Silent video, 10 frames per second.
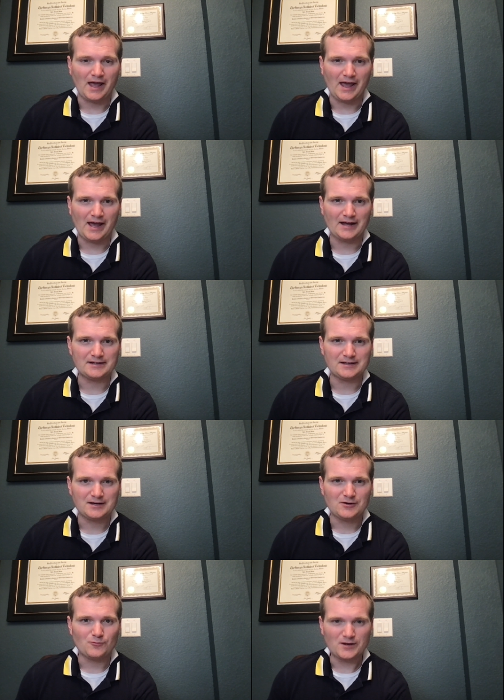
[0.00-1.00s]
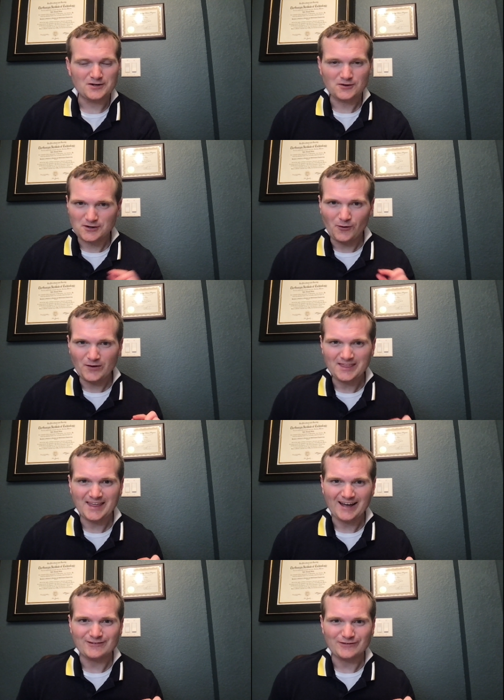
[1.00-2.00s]
And when you're going
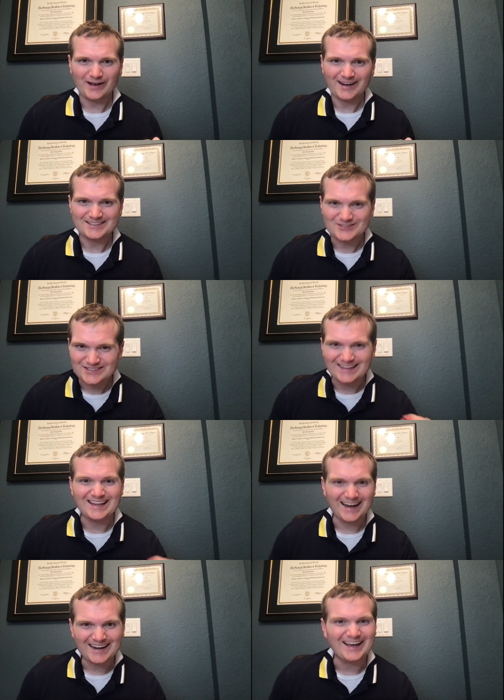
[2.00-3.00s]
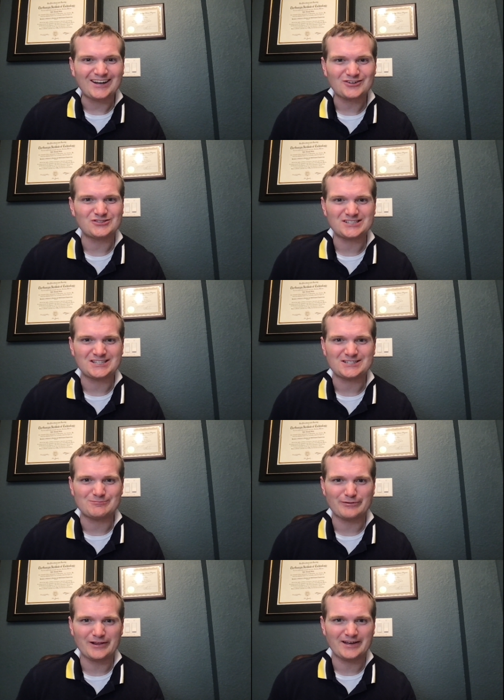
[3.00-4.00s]
that fast, there's a lot of energy in
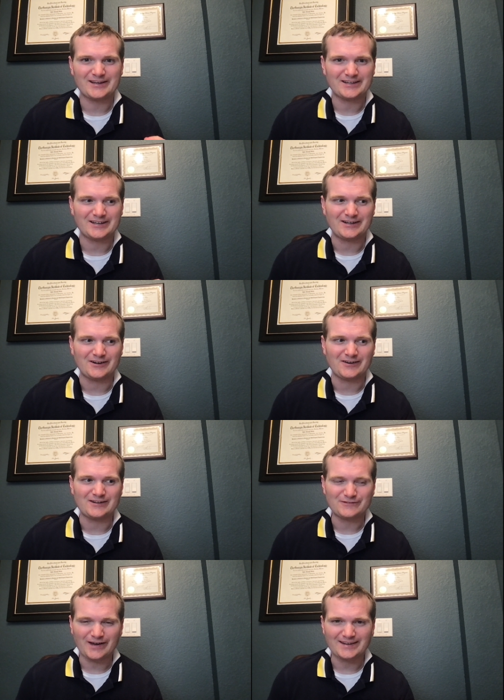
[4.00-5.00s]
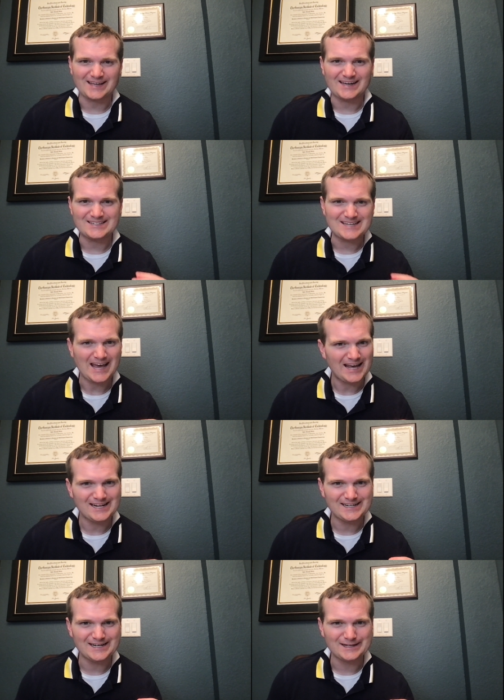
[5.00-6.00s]
play here. In fact, a
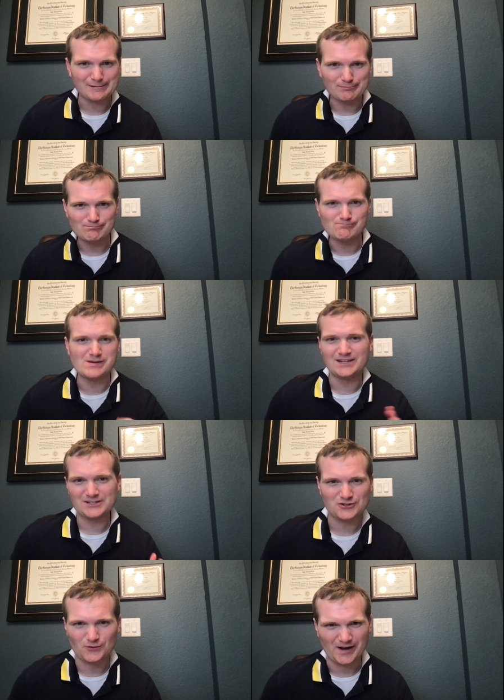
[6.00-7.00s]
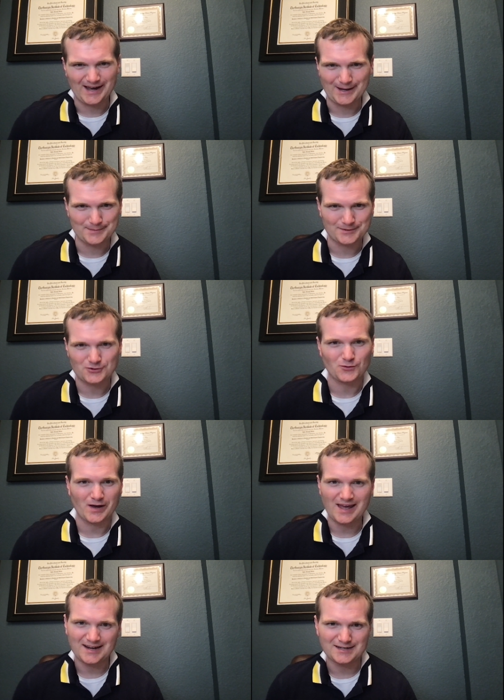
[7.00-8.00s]
10 milligram
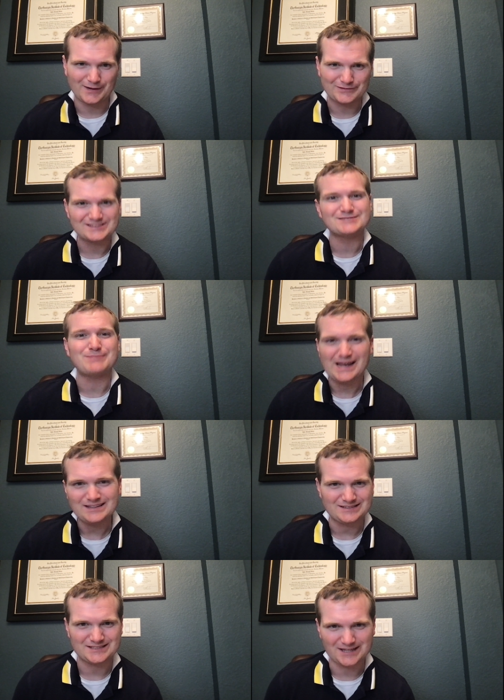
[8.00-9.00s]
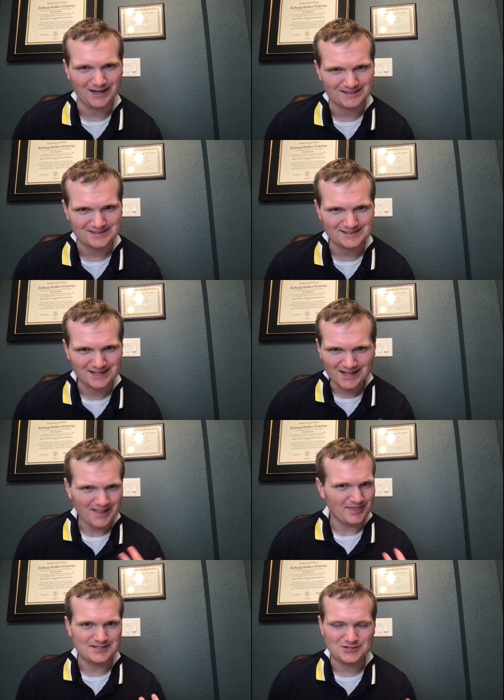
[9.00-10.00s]
grain of space dust
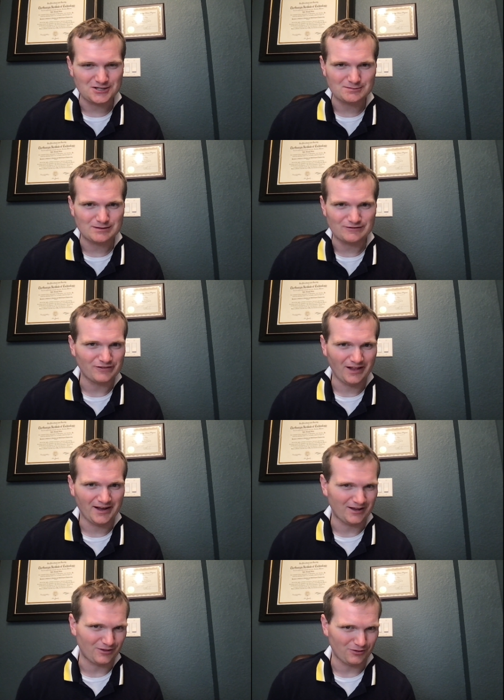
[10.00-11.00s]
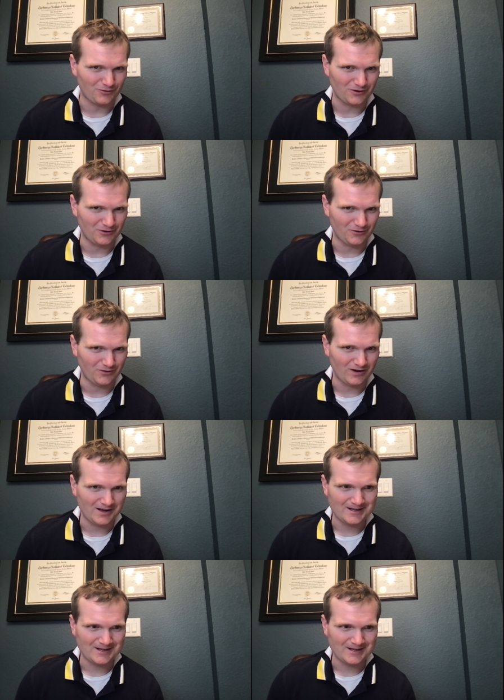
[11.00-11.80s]
that you could be flying through